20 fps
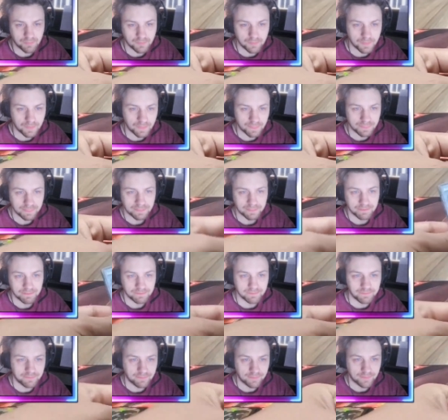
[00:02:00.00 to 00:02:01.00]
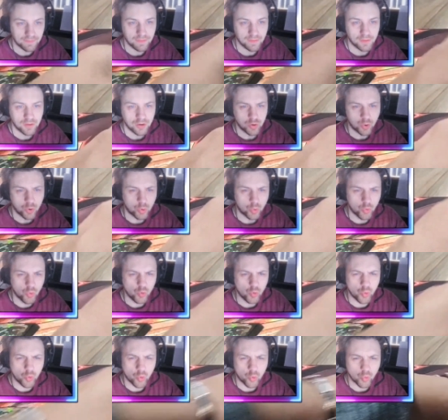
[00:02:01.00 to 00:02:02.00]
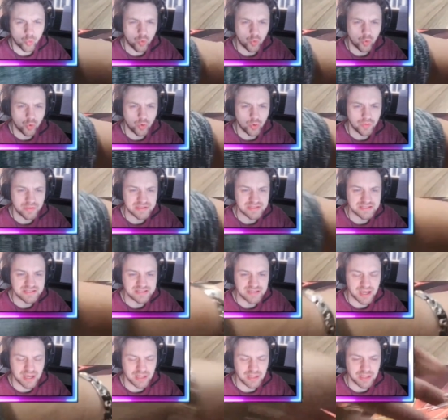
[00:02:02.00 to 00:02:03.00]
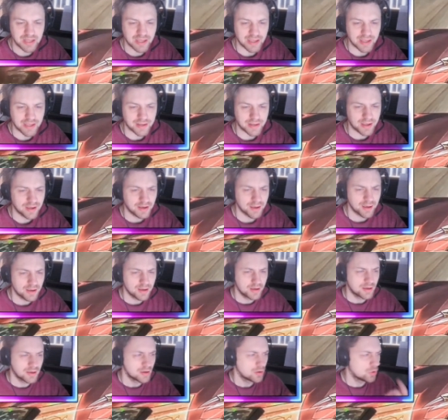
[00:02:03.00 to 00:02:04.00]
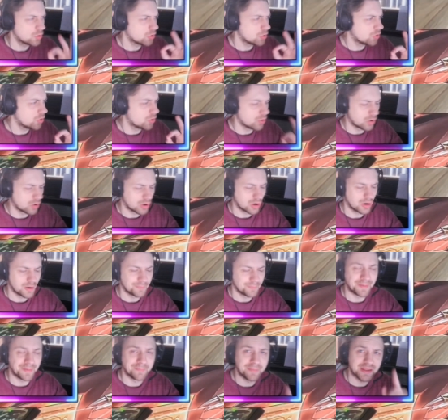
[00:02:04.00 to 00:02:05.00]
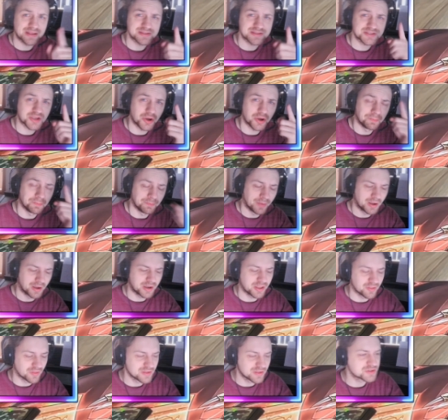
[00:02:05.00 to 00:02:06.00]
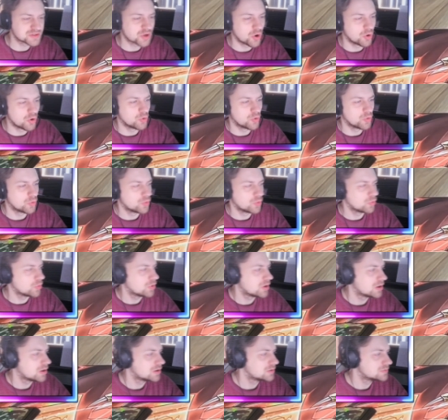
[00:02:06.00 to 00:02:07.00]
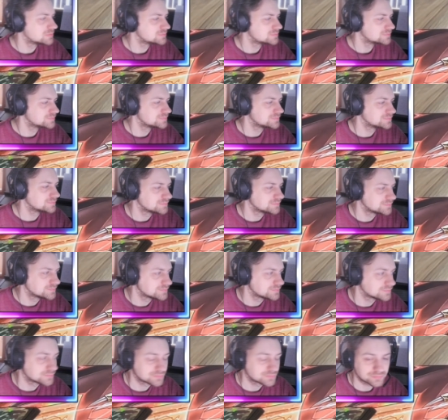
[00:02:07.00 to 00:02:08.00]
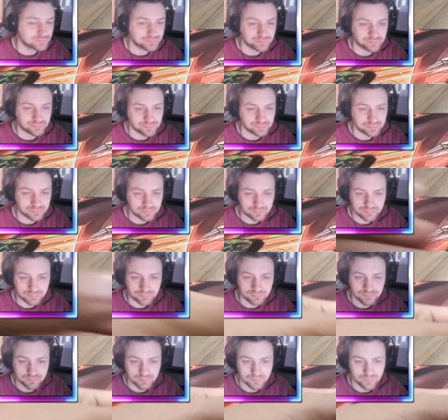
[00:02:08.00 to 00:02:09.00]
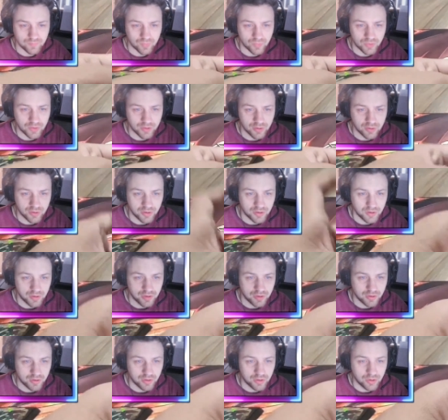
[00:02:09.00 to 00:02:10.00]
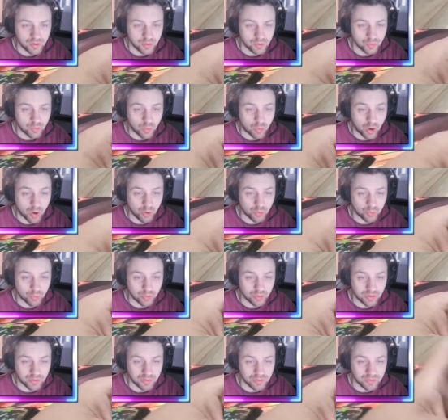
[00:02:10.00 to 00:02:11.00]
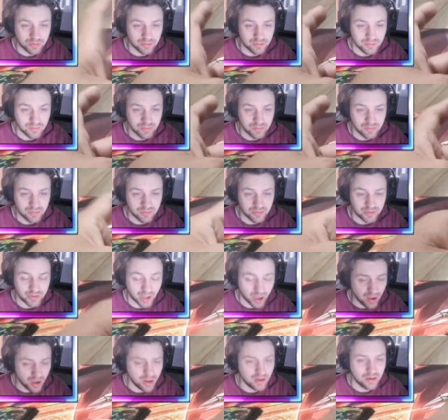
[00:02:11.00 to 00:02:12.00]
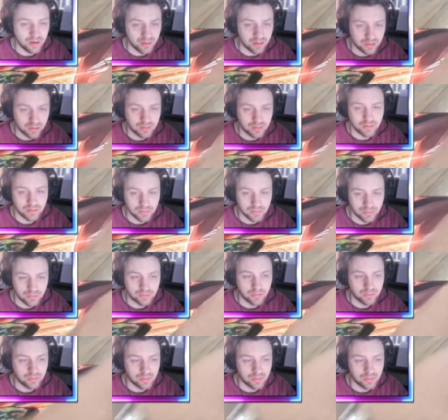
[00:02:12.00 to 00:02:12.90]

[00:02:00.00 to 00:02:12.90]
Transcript: Chaos. Um, we only two. Uh, three Starlight. is Ricky because we're already running oh, rights. My man's got money. Let's go. Uh, three Secret List of Spellcasters. I think this is really good because it locks your opponent out on using yeah. spells. It can that really is